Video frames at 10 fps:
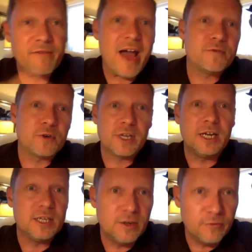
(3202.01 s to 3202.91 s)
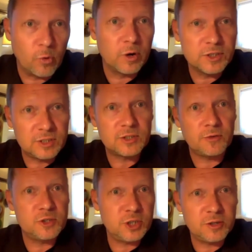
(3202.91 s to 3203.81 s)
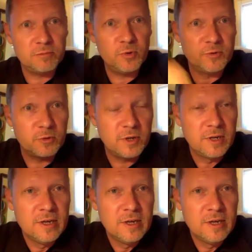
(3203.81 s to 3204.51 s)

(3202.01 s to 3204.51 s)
after getting divorced so that she could move to a